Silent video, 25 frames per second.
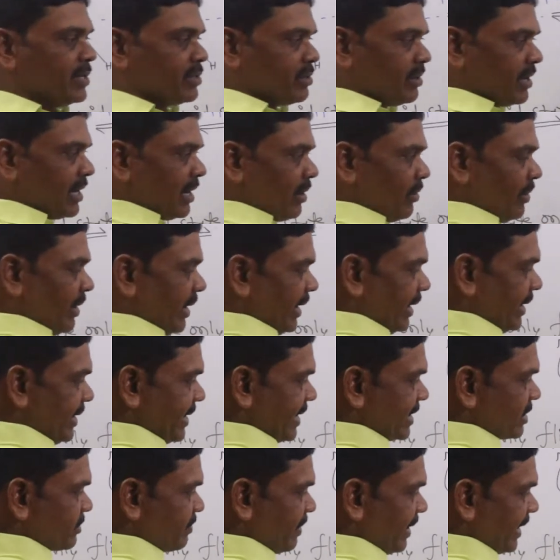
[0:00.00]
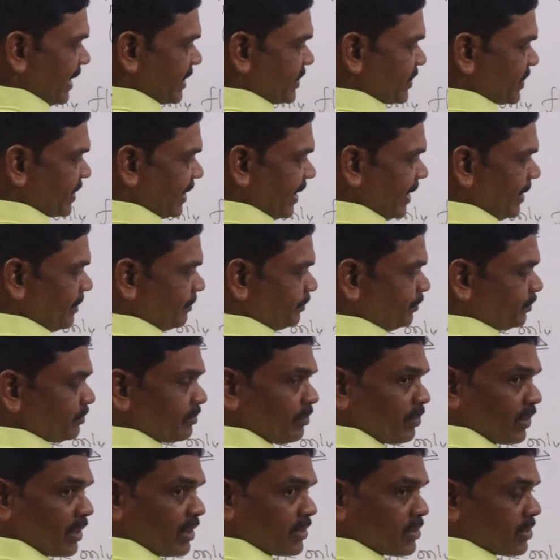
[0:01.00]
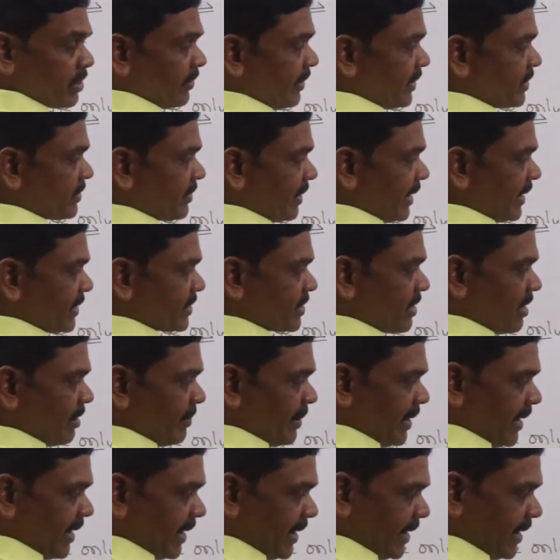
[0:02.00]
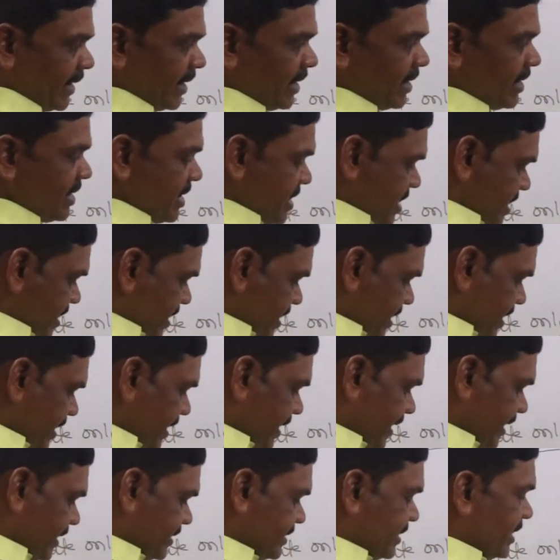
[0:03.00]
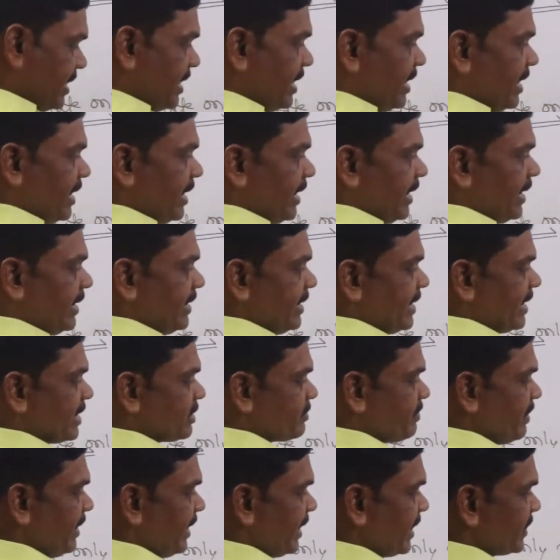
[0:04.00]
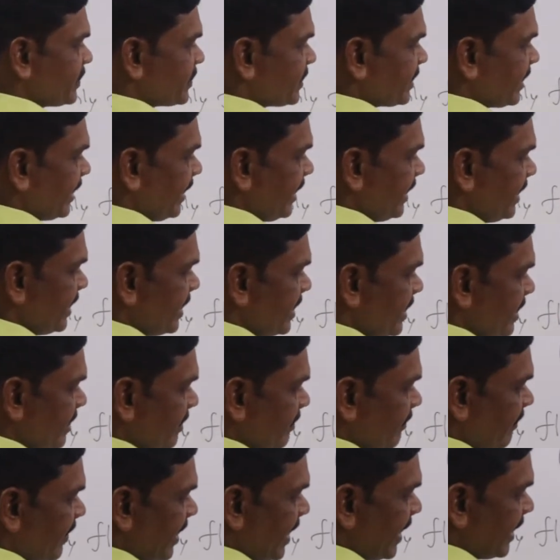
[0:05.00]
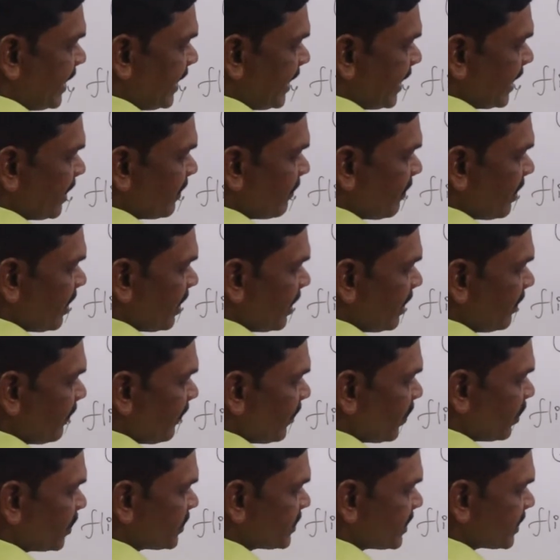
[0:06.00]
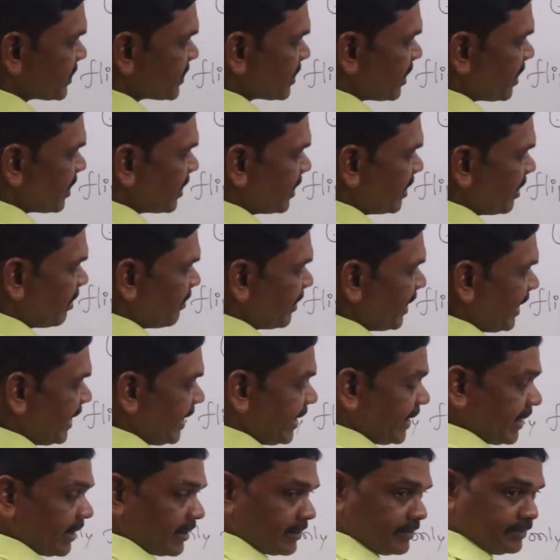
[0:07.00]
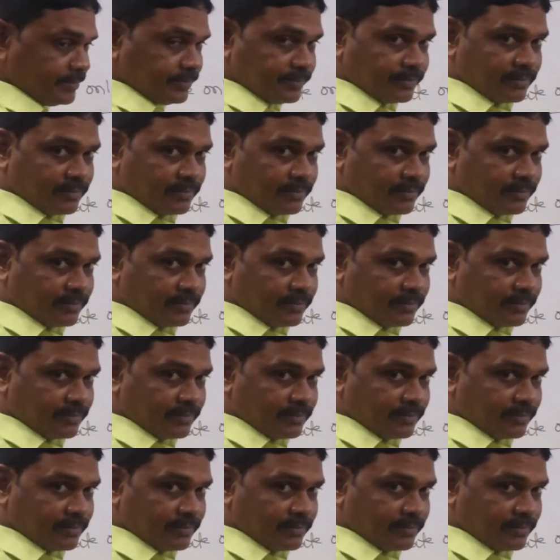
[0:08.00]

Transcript: So now in SbH3, so which one is dominating? Here it is in SbH3, van der Waals forces are dominating.